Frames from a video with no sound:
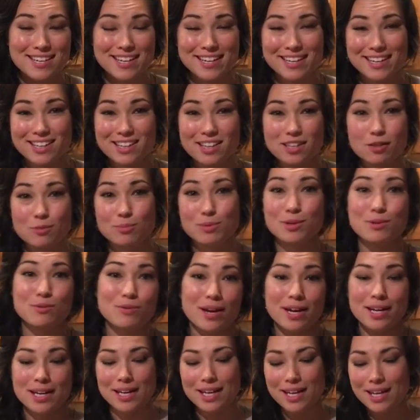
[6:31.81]
and they'll be
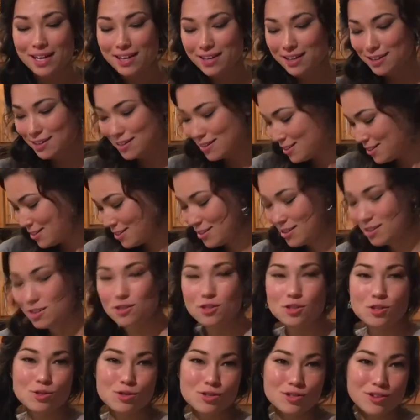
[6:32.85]
ready
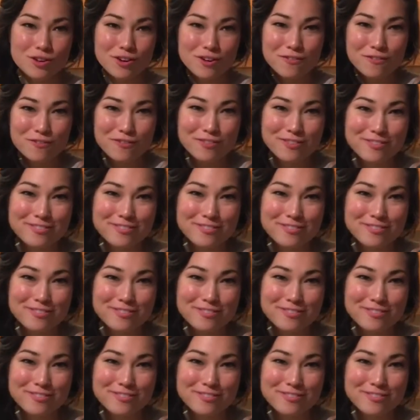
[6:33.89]
to serve.